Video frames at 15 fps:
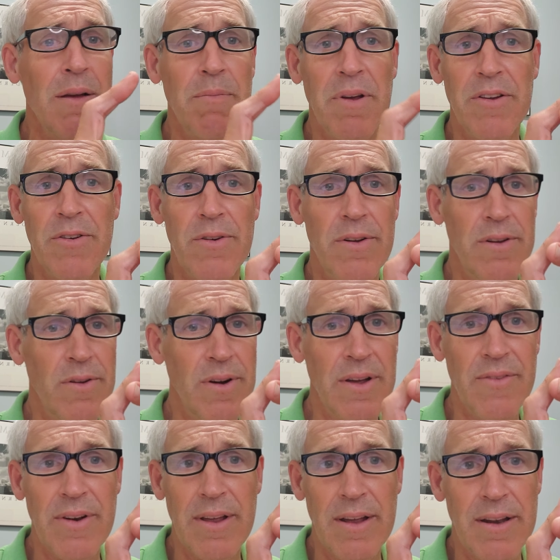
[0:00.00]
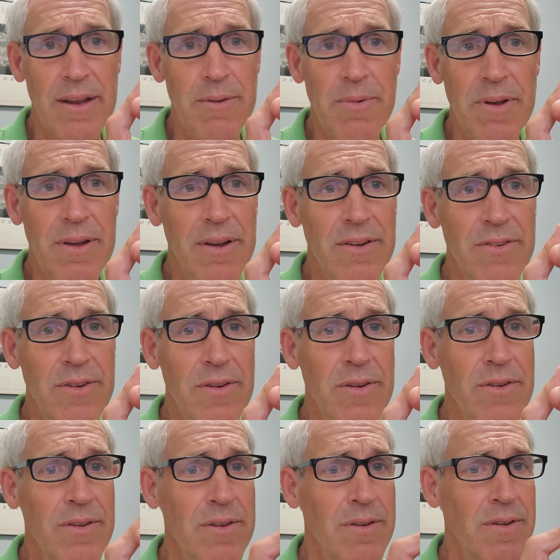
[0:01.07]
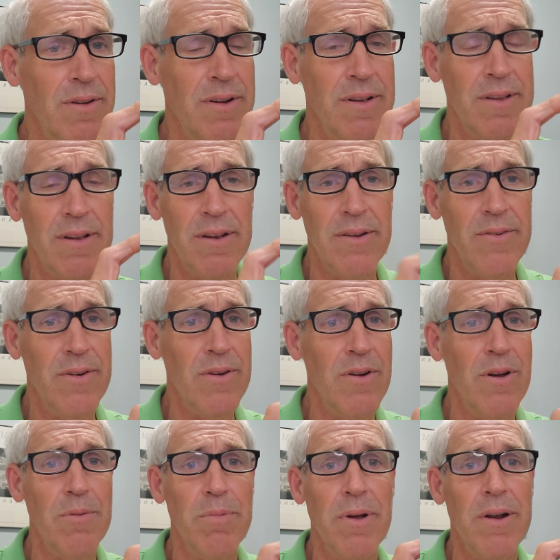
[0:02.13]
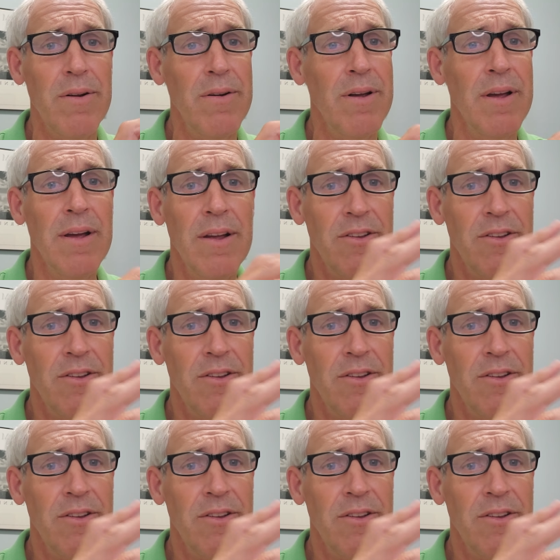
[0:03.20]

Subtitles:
make sure you don't have any anemia issues, look at the liver, gallbladder,